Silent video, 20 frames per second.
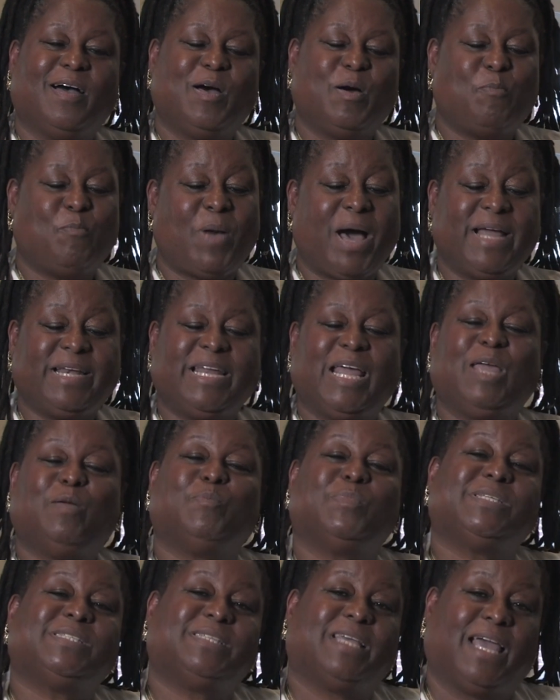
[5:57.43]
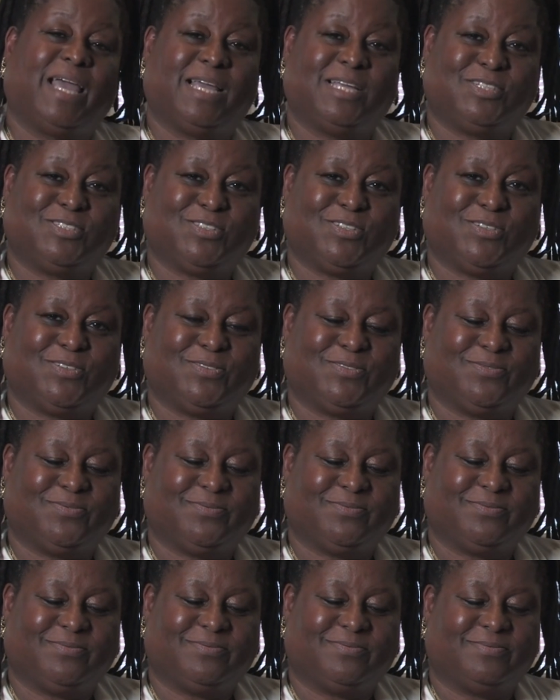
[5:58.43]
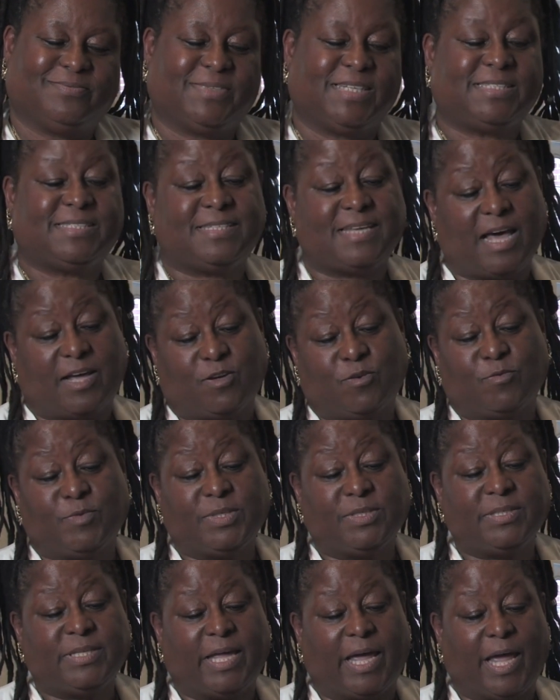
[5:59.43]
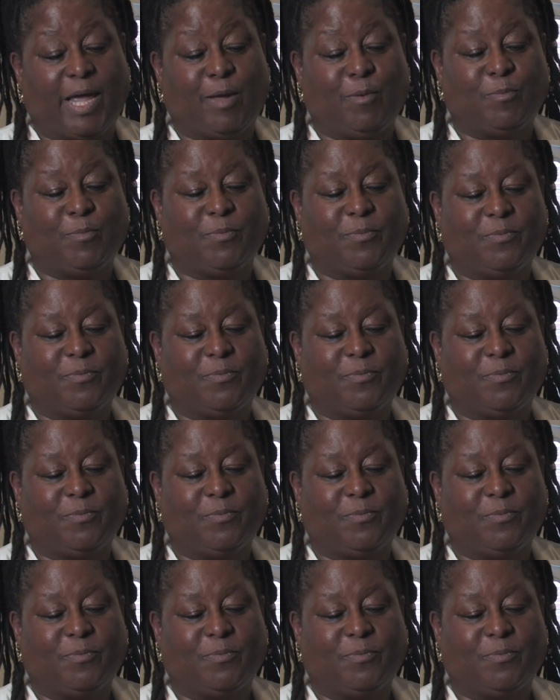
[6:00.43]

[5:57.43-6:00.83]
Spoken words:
my name is Angel." It's not her real name.